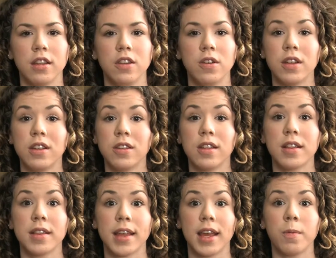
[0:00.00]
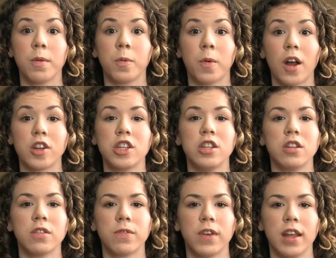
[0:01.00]
You can do the same when washing
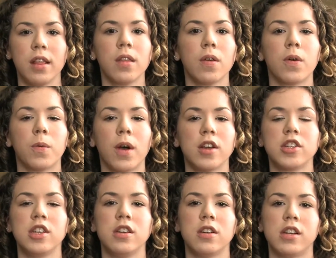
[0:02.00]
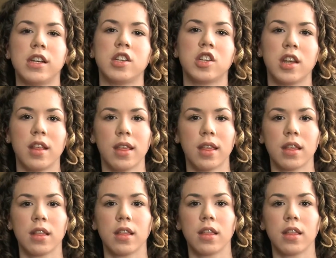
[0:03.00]
your face or washing your dishes.